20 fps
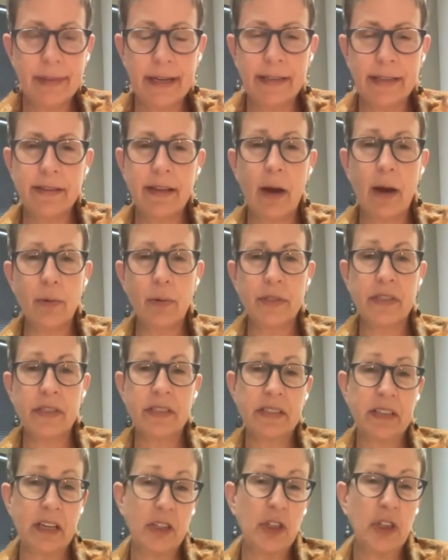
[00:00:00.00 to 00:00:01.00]
And that was
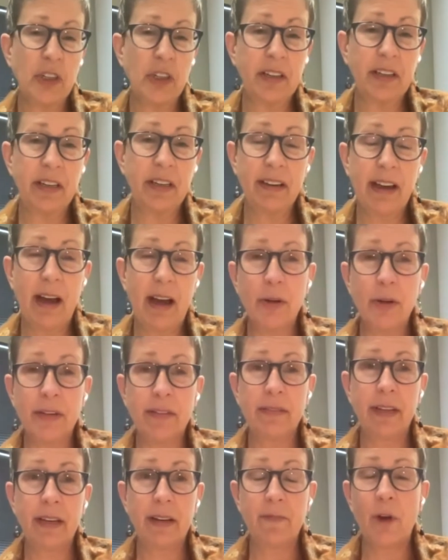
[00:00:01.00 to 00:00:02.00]
essentially, how
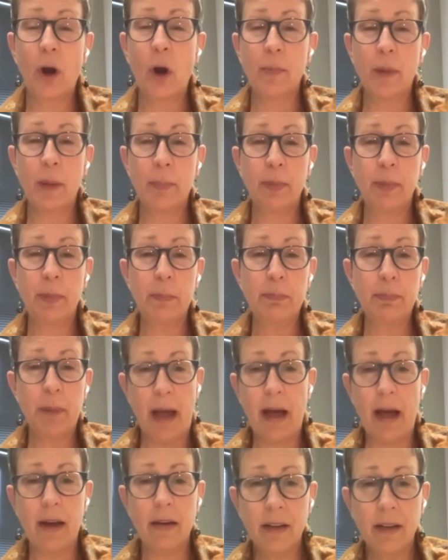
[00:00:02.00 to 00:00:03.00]
can the environment be
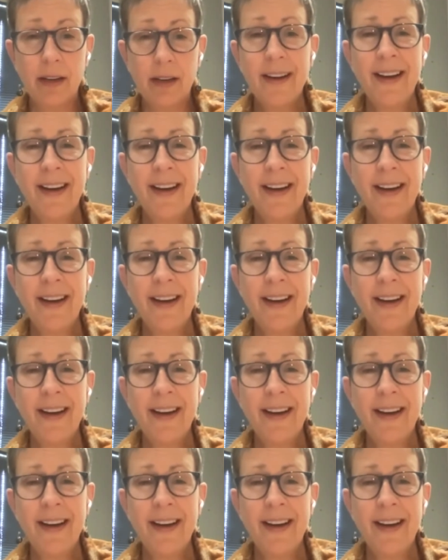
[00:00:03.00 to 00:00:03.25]
bad